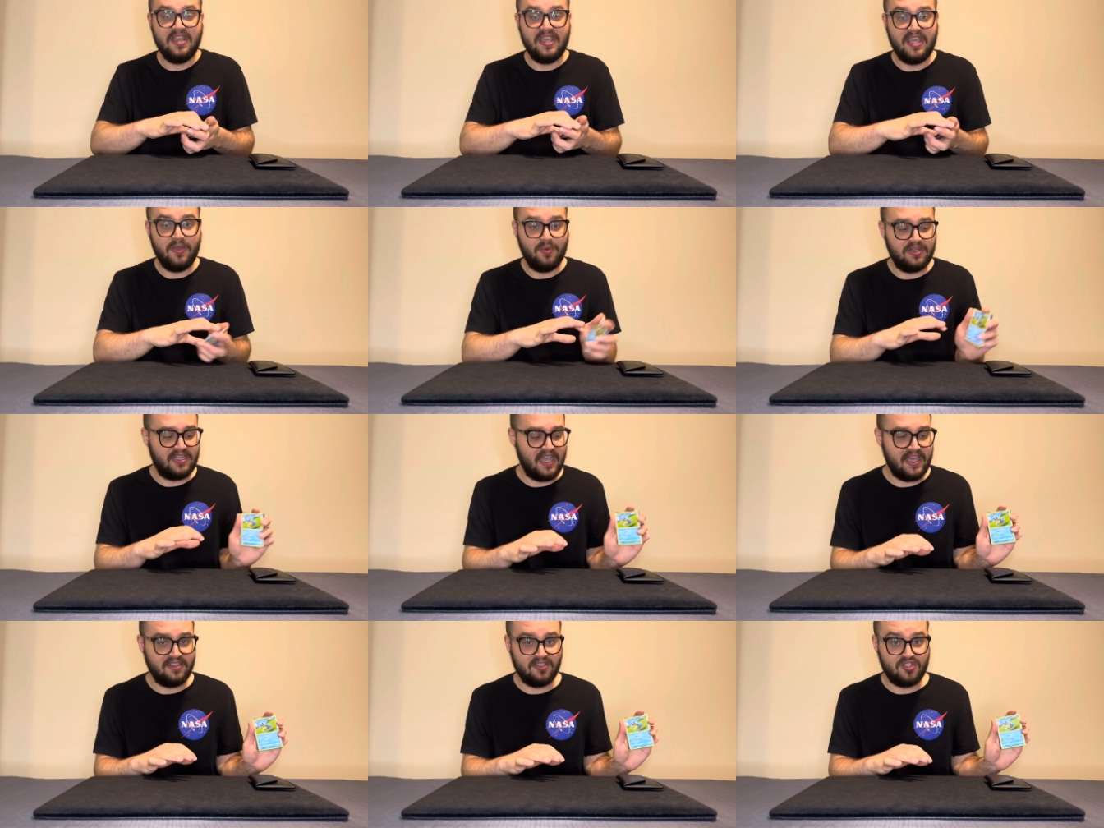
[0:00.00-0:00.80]
he would
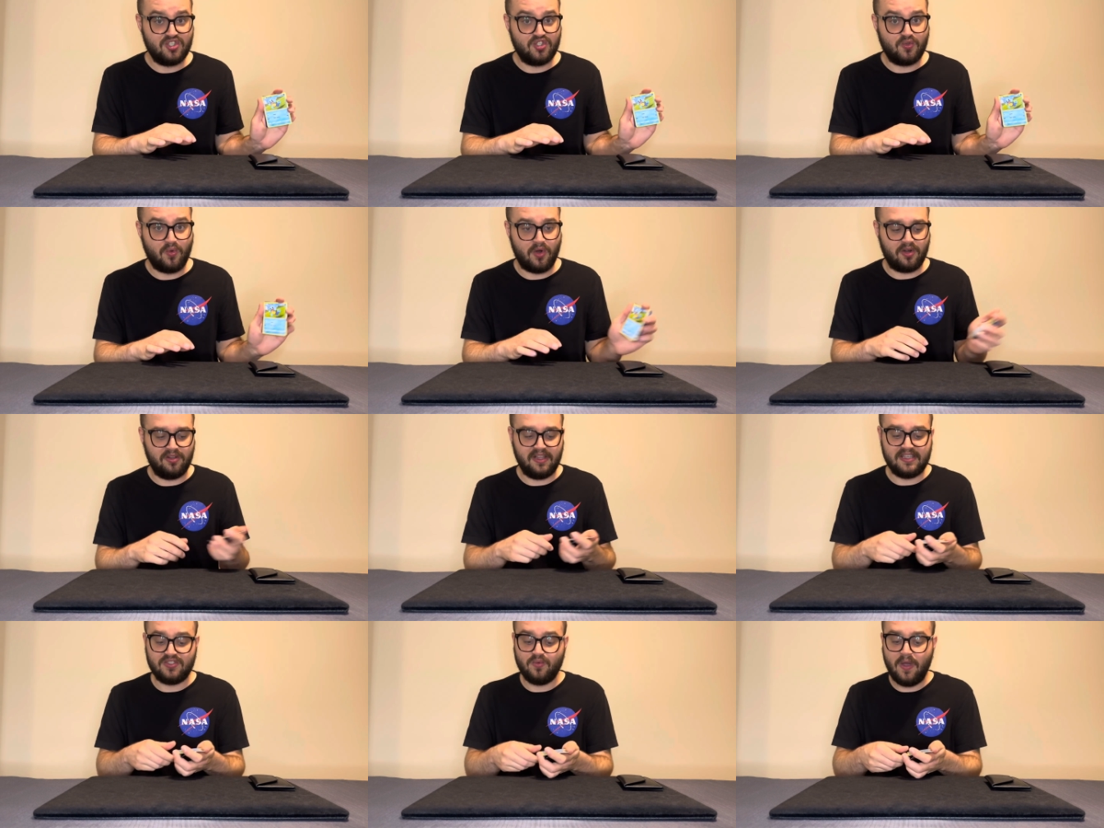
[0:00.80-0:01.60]
get
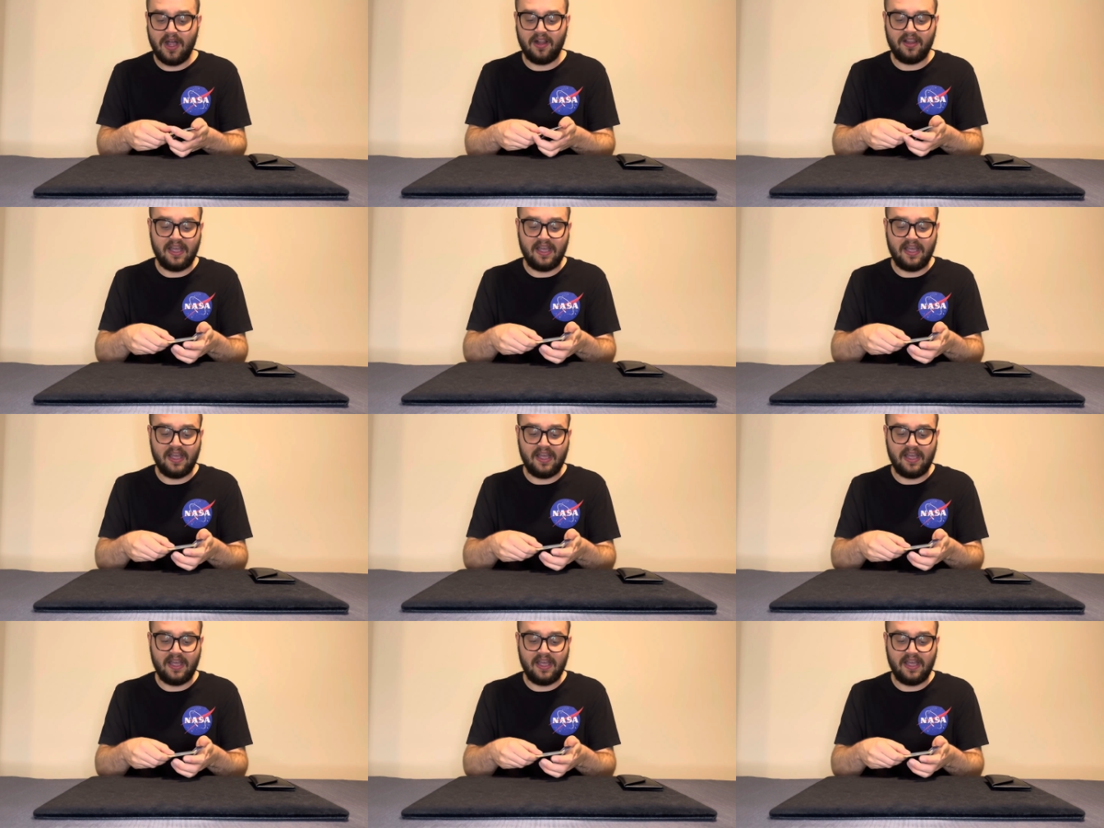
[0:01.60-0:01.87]
Squirtle as well.